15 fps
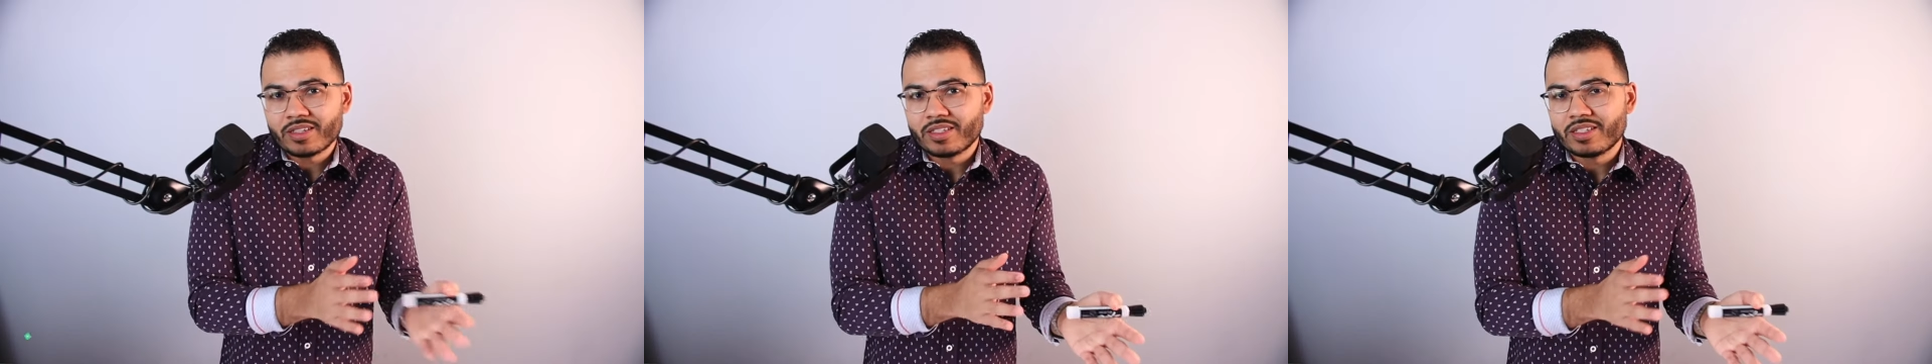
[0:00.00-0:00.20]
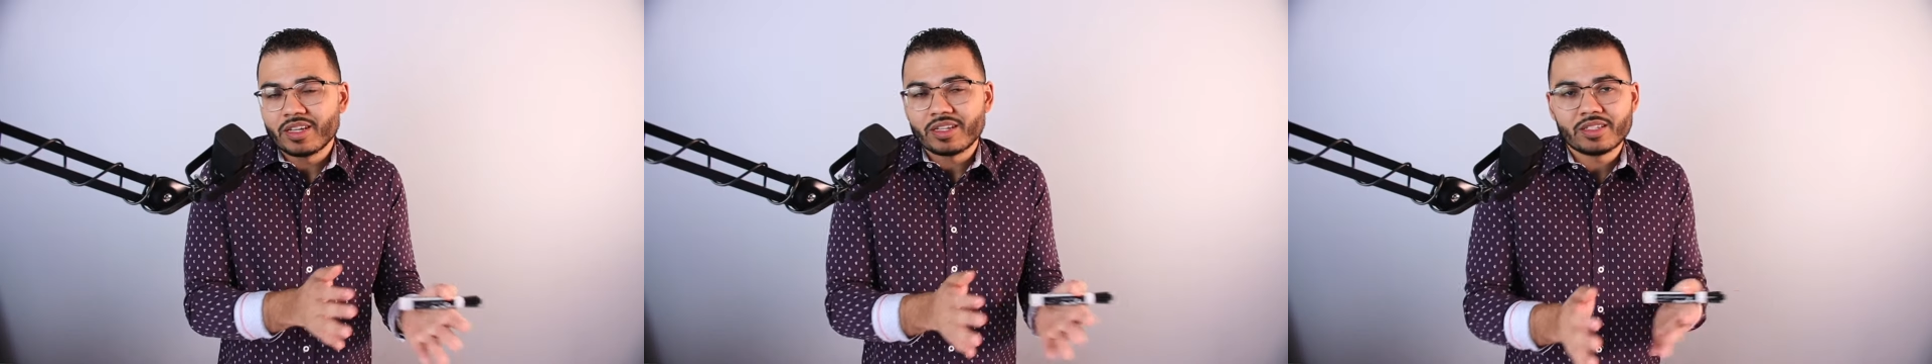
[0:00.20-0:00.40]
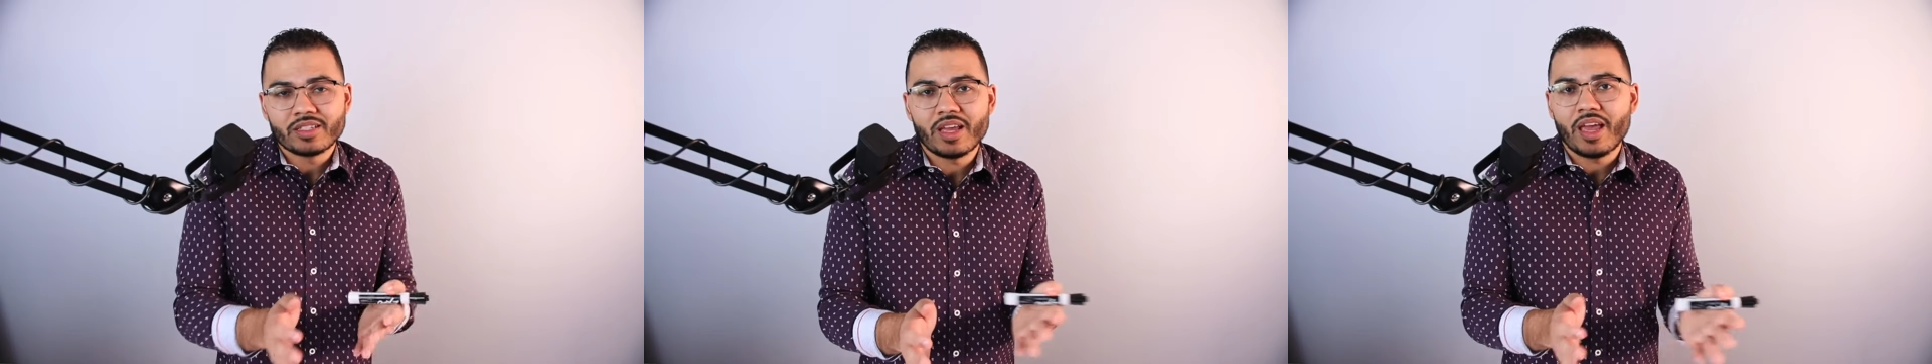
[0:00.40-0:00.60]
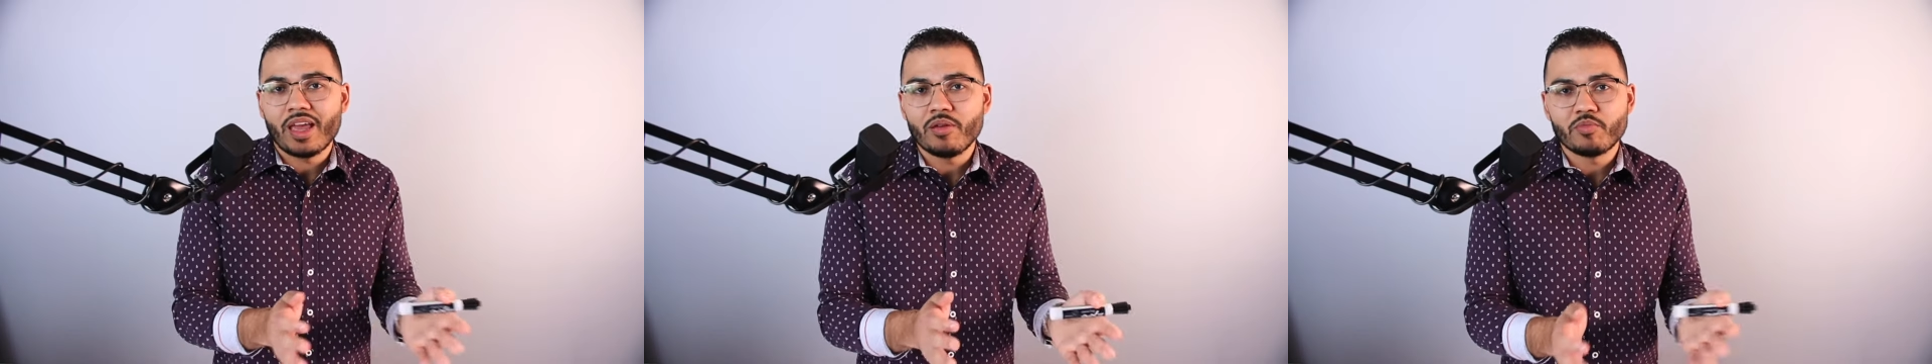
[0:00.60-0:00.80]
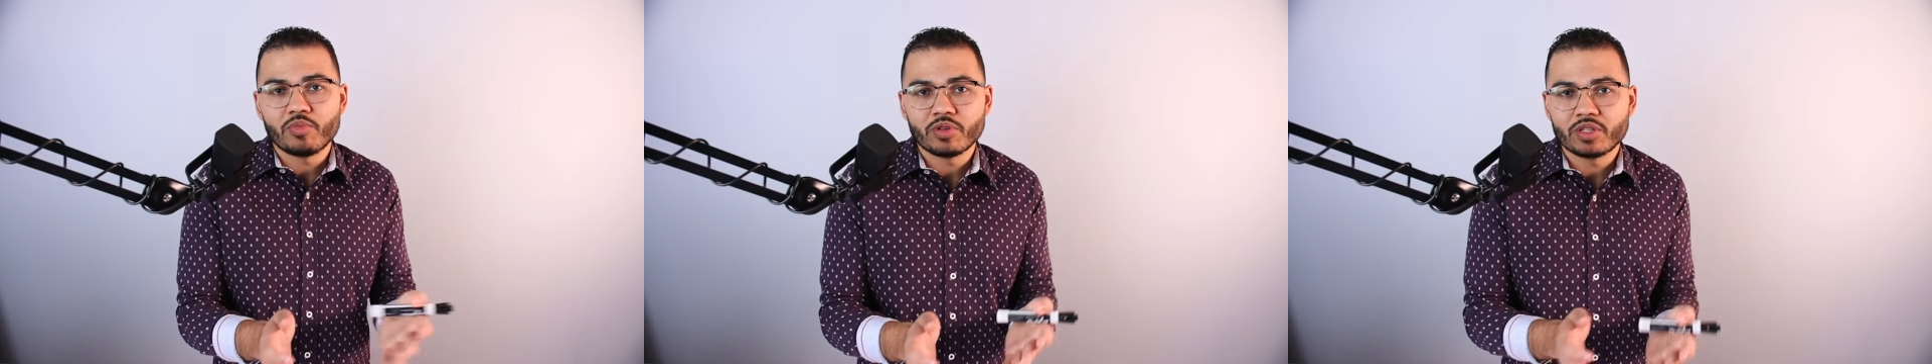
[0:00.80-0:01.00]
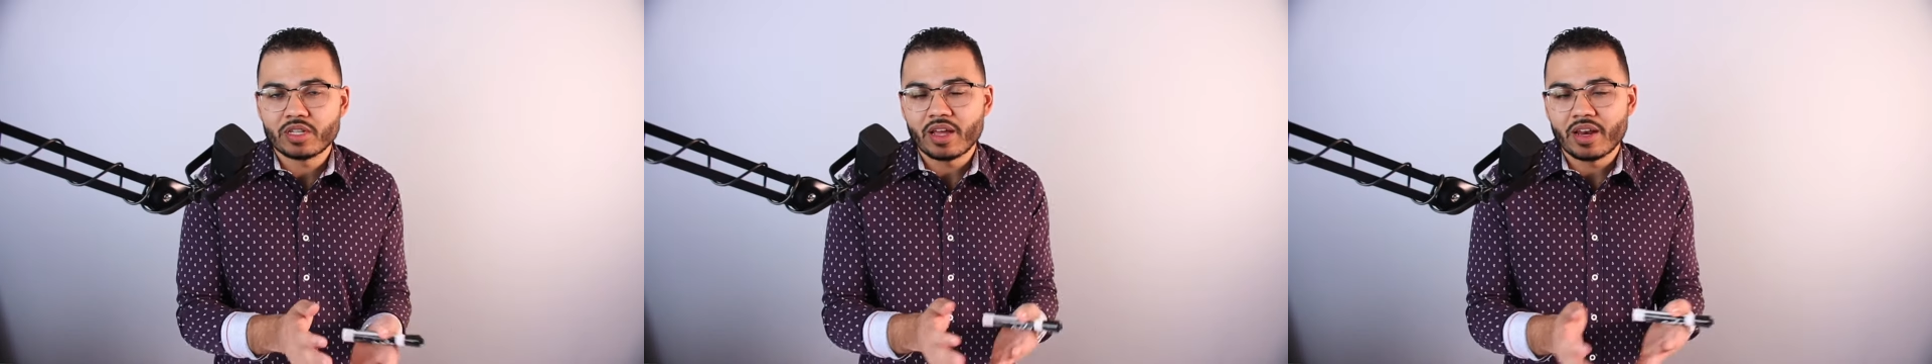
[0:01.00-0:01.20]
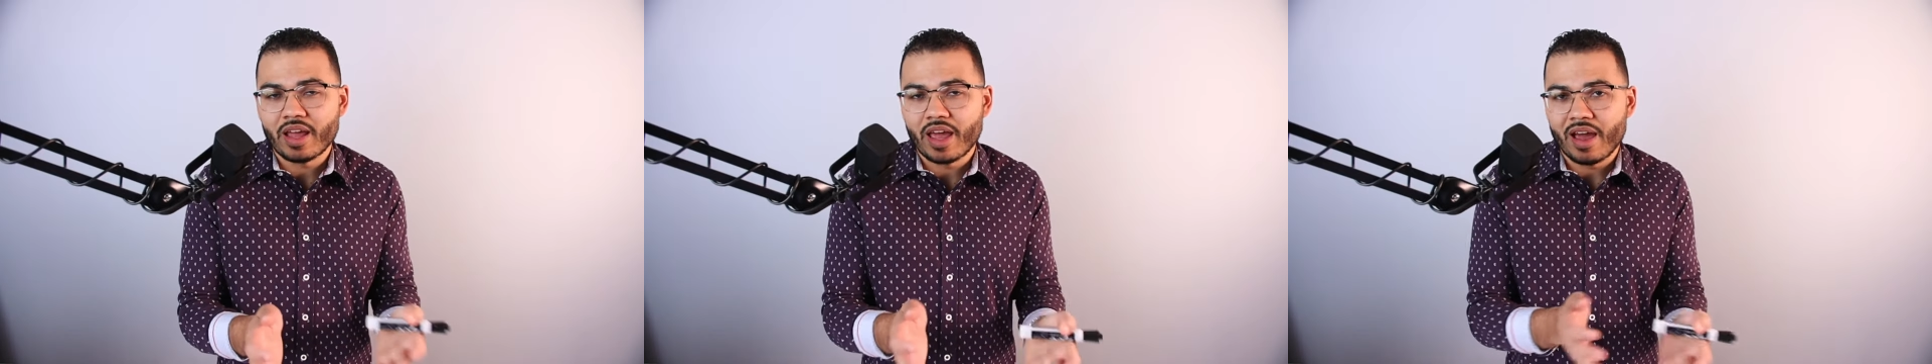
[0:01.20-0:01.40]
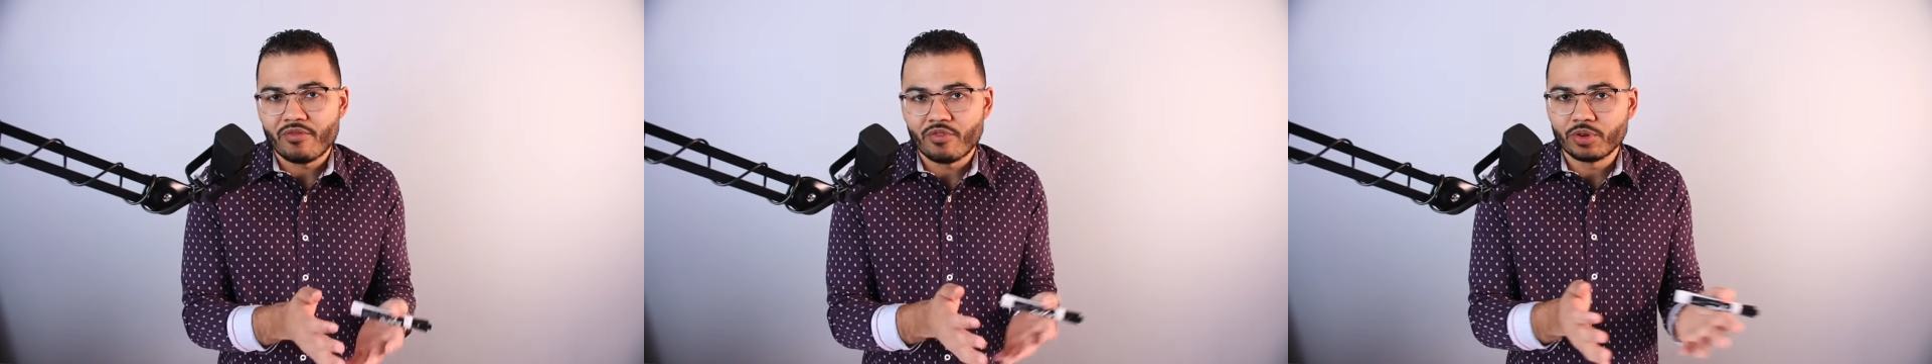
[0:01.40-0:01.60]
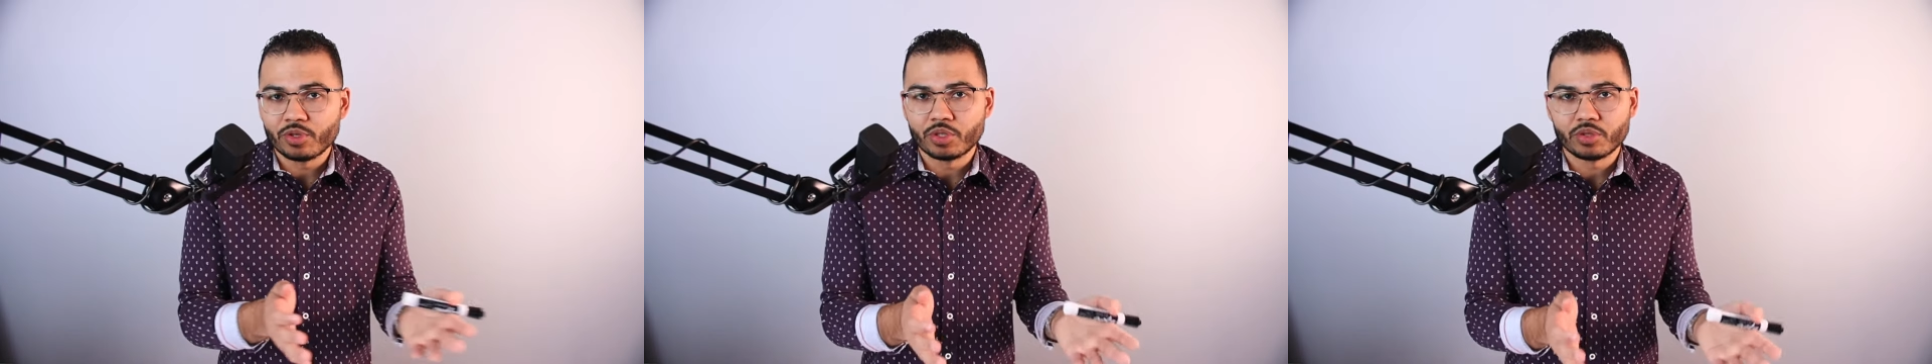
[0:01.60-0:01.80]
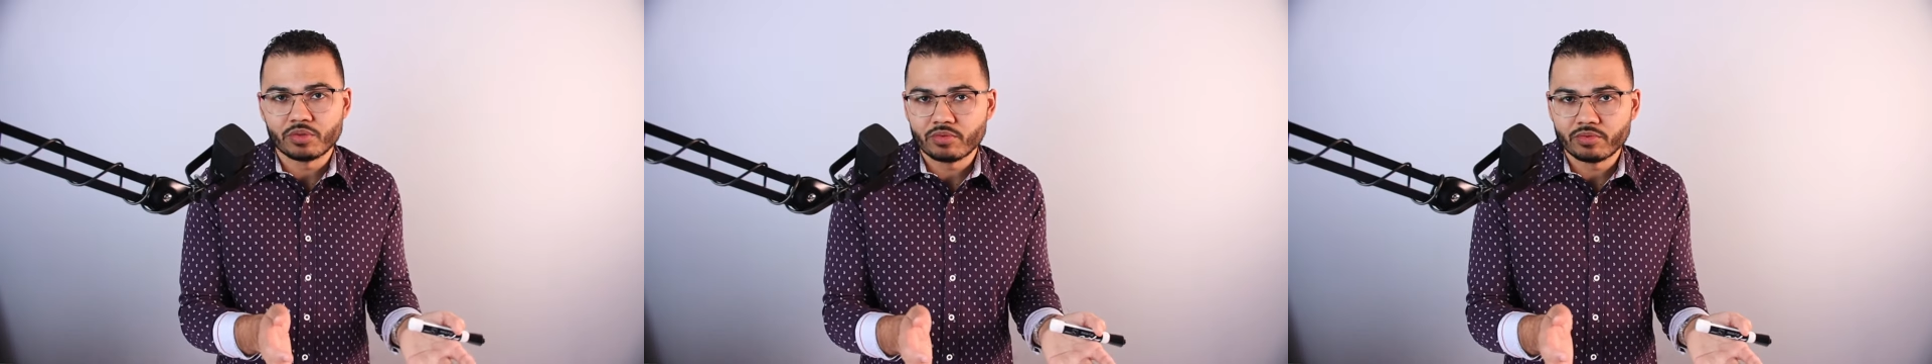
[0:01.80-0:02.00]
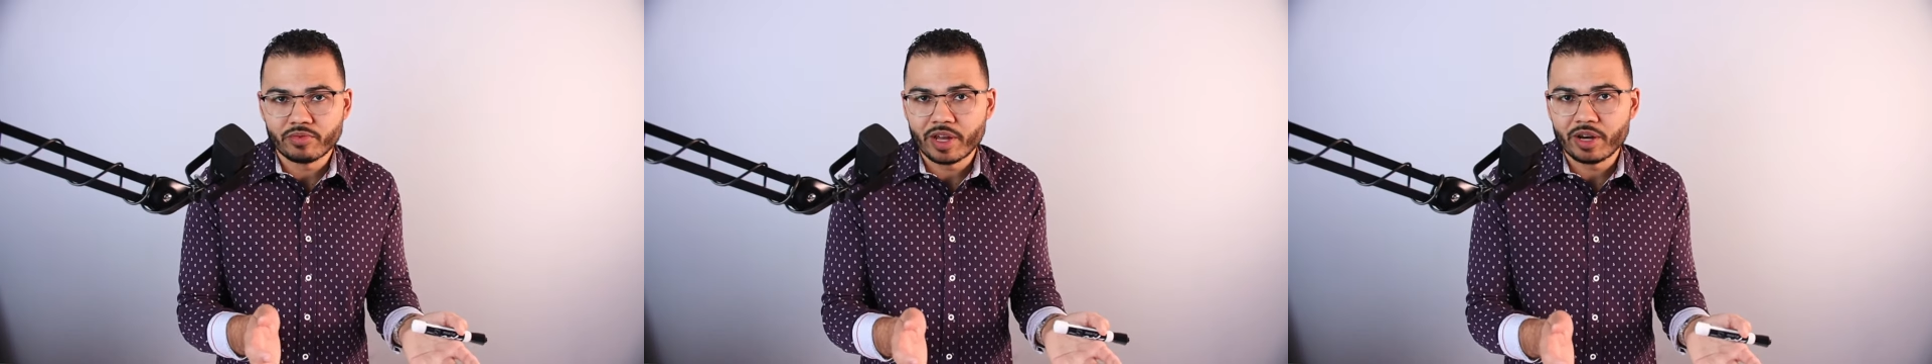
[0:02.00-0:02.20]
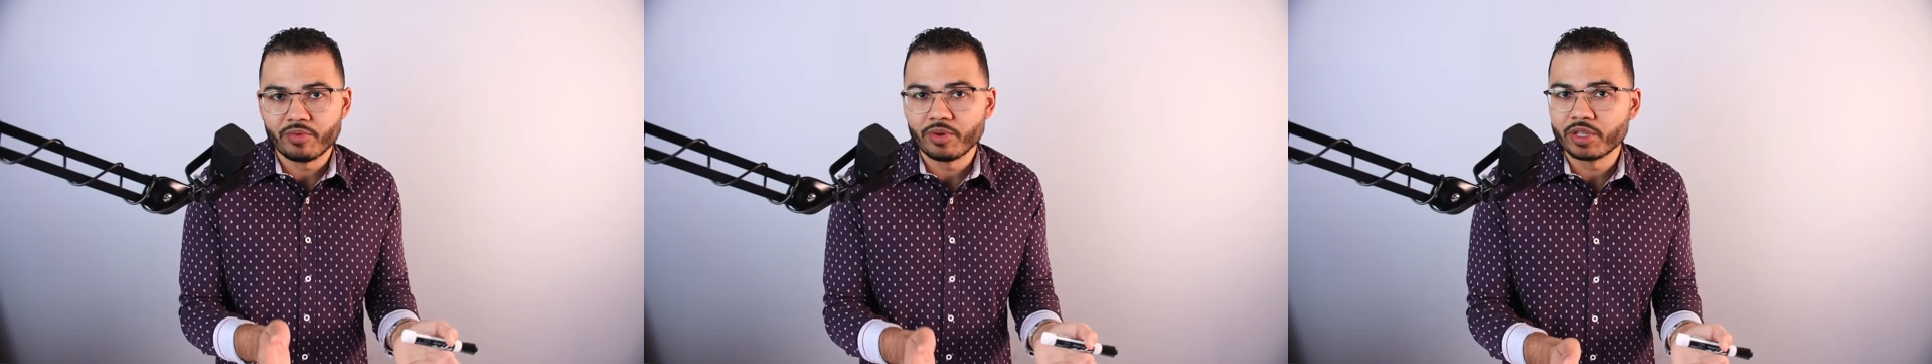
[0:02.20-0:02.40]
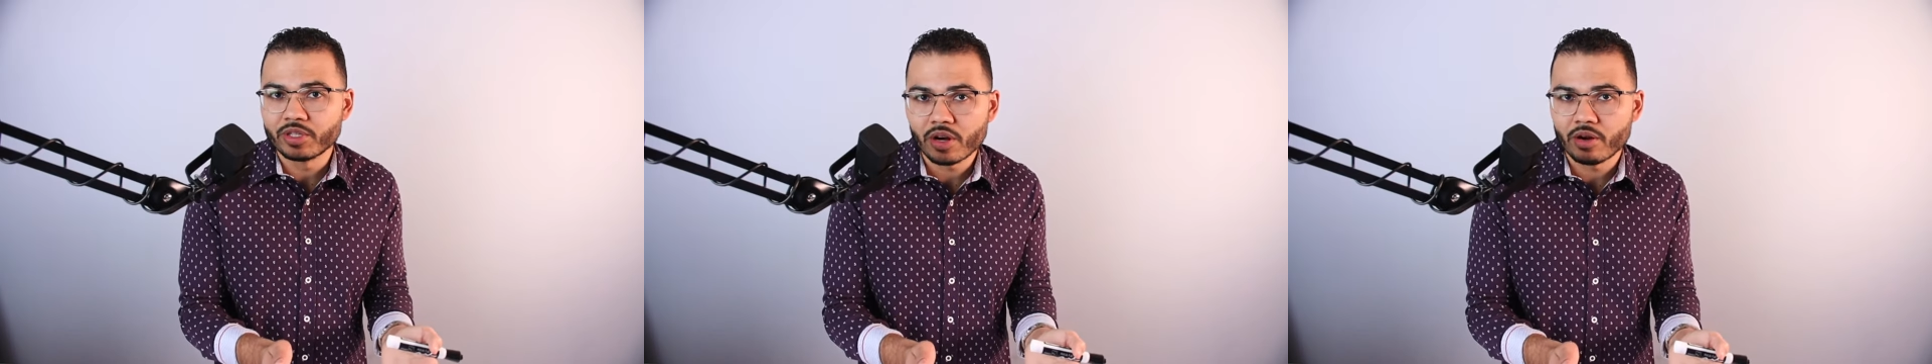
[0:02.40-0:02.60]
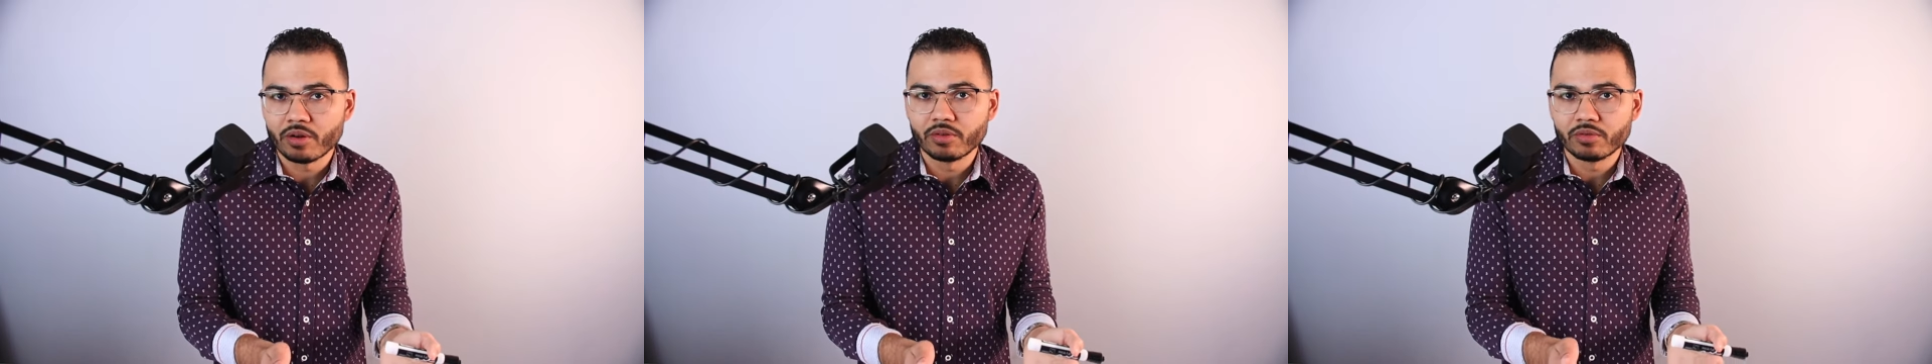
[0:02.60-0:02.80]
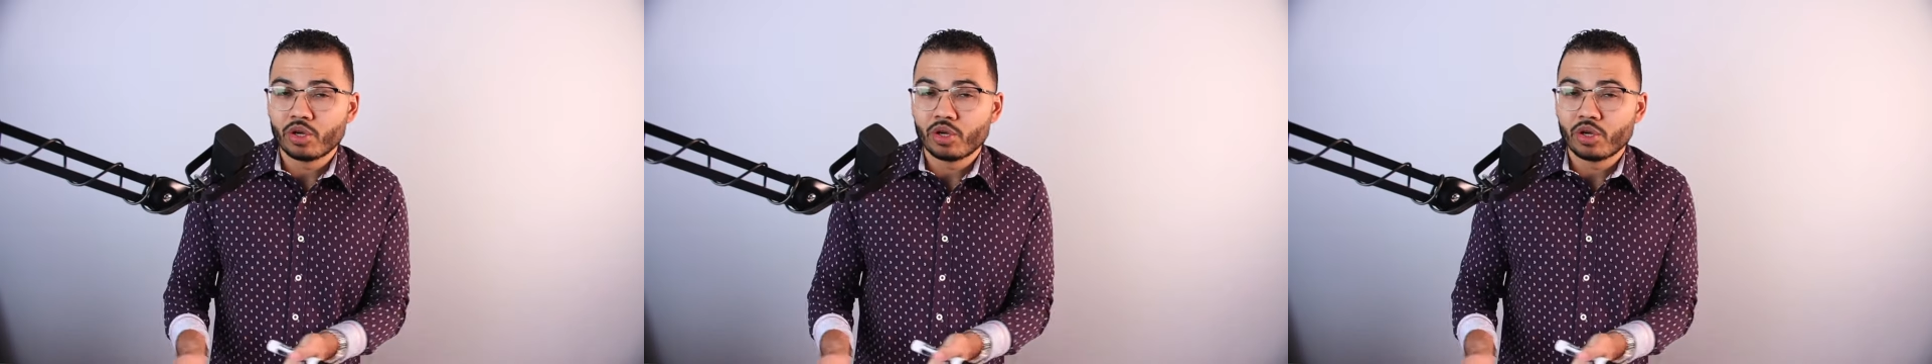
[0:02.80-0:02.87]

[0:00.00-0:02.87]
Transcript: six to eight percent average rate of return.